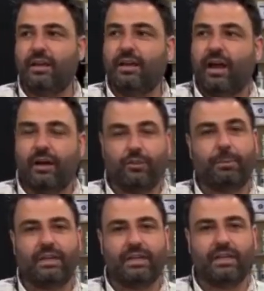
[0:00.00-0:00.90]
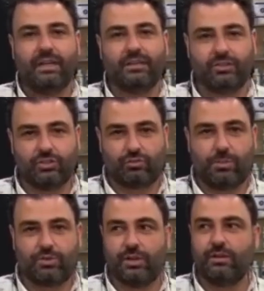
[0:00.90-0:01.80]
if you're in Sydney and you've
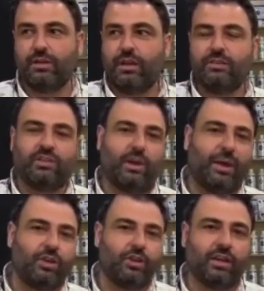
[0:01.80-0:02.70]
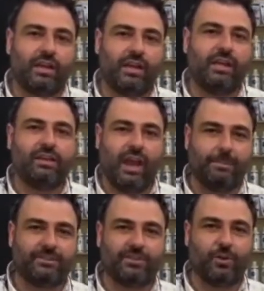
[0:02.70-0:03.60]
got nothing to do over the next couple
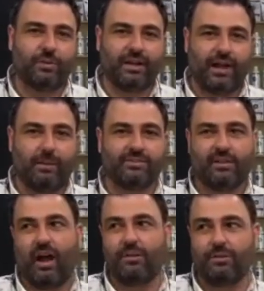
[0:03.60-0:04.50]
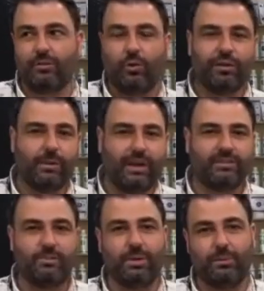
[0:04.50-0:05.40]
of days, come on down and
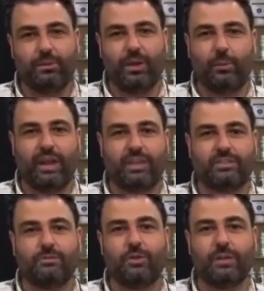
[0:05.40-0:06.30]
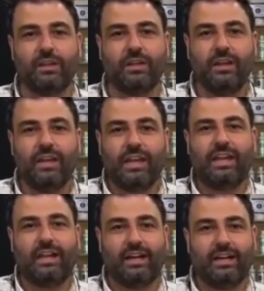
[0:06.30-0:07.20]
have a yarn. If you come down today,
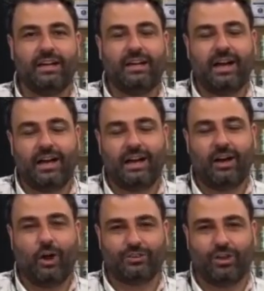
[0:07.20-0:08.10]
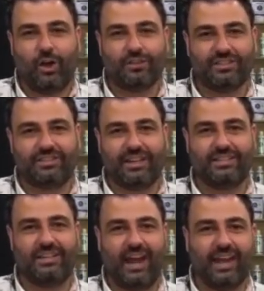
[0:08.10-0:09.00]
come and say hello. I'll be
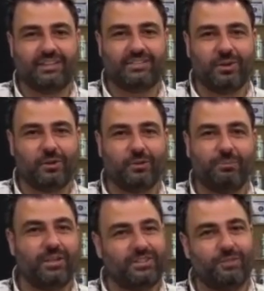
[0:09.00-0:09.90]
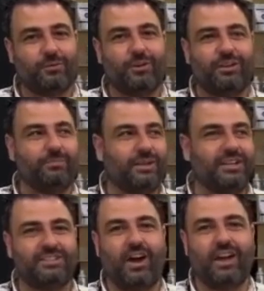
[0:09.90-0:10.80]
here today and tomorrow, that is
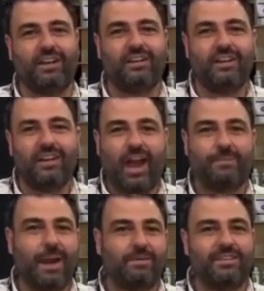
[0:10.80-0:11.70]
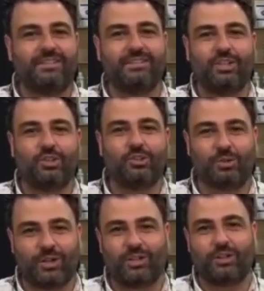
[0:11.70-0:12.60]
Wednesday and Thursday, and maybe you can
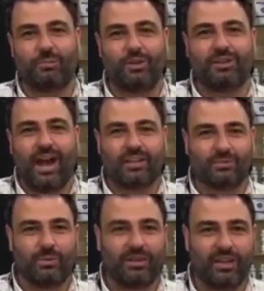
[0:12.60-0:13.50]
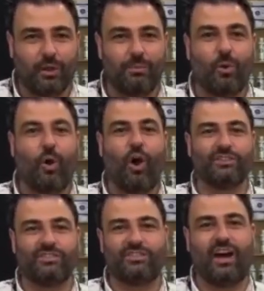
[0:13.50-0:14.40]
jump on the mic and say hello to the soil lovers.